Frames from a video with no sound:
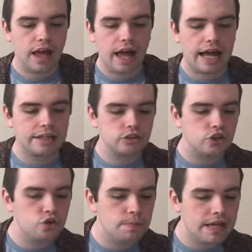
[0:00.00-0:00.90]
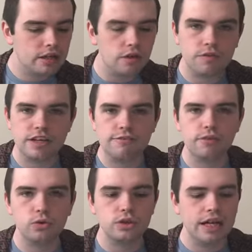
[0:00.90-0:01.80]
and You Make Loving
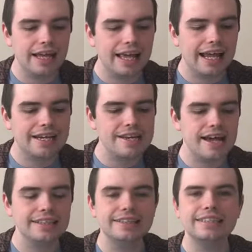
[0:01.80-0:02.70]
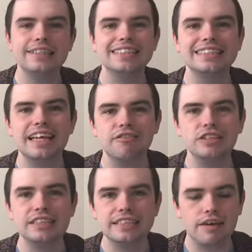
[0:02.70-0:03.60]
Fun in
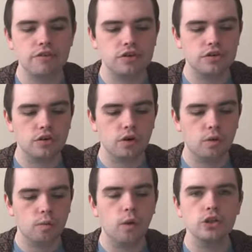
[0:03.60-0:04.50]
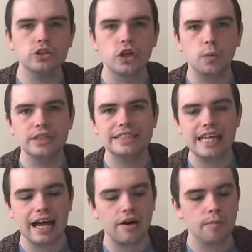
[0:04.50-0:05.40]
1977. What was the
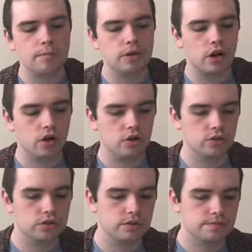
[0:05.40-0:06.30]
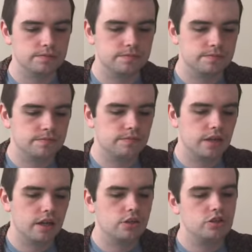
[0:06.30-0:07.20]
album called?
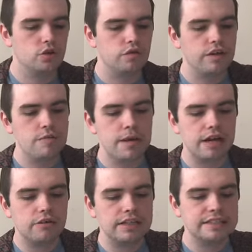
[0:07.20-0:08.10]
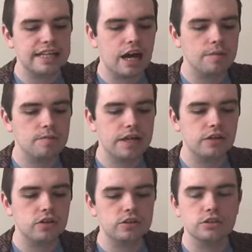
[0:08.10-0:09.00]
So Fleetwood Mac released the album that
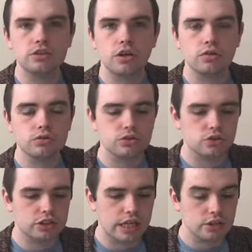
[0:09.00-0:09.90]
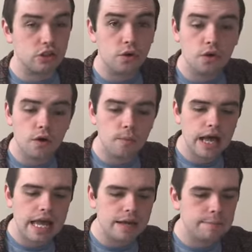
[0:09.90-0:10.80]
included songs such as Go Your Own
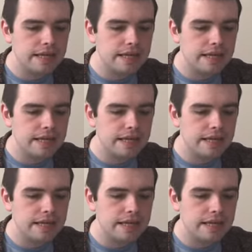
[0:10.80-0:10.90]
Way and